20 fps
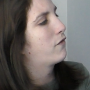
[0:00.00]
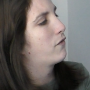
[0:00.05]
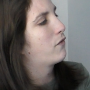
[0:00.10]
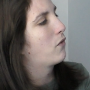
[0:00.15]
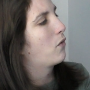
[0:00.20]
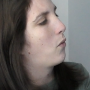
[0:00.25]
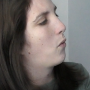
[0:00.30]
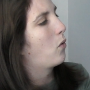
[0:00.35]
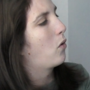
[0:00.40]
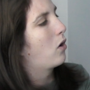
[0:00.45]

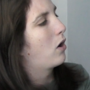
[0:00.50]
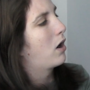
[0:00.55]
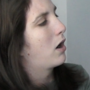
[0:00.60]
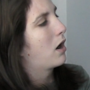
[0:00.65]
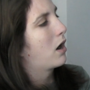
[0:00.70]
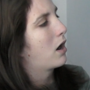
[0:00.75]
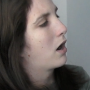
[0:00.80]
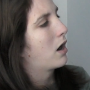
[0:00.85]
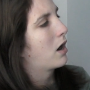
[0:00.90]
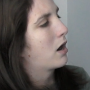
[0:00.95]

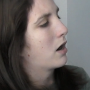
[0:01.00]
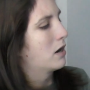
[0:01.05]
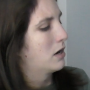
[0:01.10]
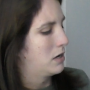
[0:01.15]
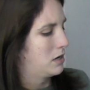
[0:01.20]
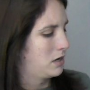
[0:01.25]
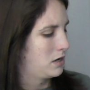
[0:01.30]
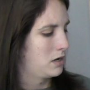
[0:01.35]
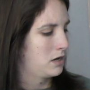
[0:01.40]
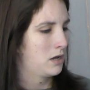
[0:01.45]
for
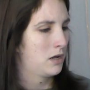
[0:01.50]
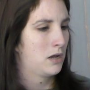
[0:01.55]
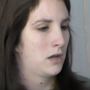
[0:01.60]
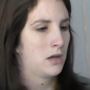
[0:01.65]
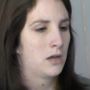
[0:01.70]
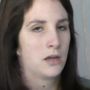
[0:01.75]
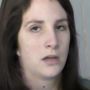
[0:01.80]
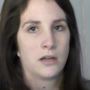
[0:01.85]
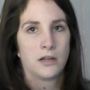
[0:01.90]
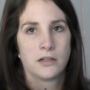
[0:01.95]

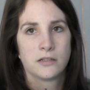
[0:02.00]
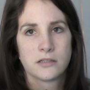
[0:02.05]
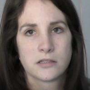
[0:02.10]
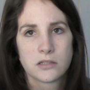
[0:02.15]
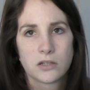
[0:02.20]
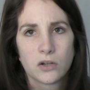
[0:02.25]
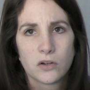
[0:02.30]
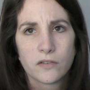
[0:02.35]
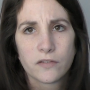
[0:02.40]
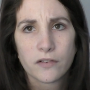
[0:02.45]
let's
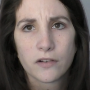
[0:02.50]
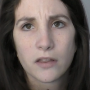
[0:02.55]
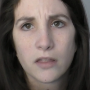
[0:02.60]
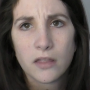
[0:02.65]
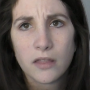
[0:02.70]
go for